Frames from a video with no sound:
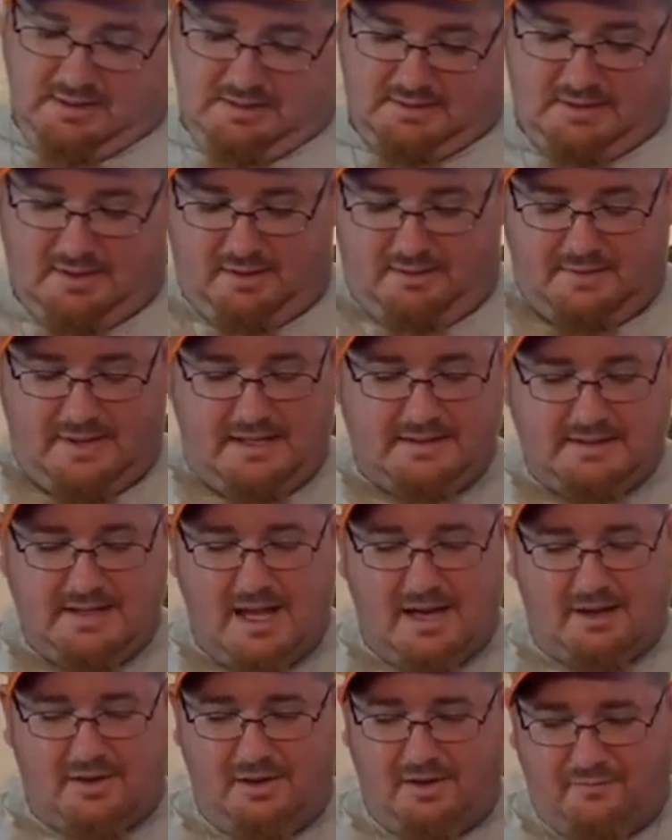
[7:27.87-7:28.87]
So that's
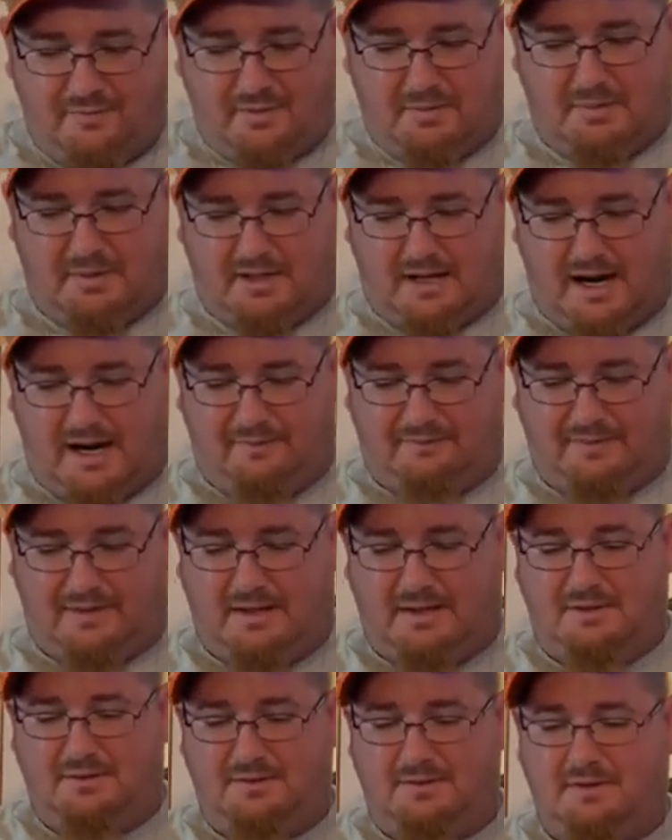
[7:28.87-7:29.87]
not good for Beer
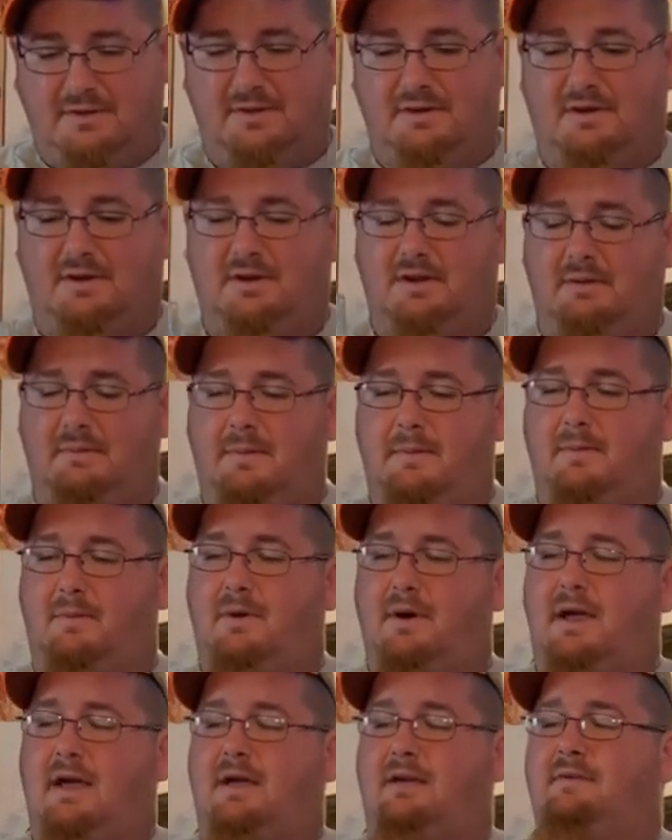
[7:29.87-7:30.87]
Advocate. Usually they're a little bit
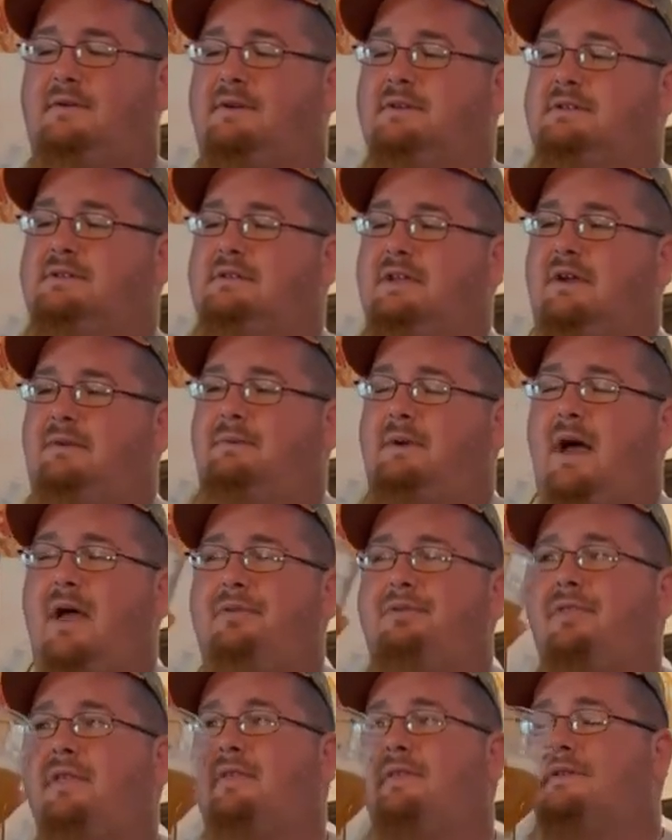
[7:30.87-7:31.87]
more accurate and stuff. I
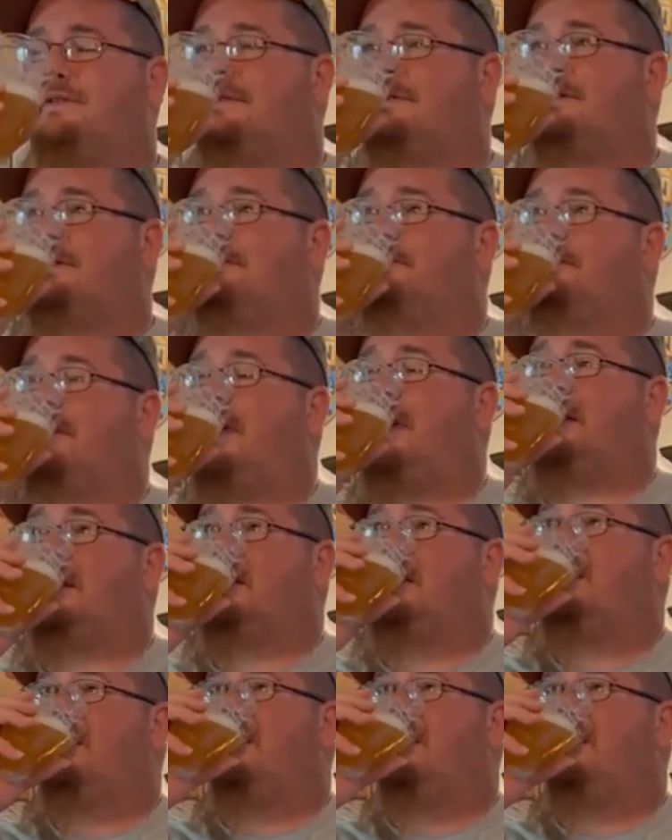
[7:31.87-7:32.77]
think this isn't bad.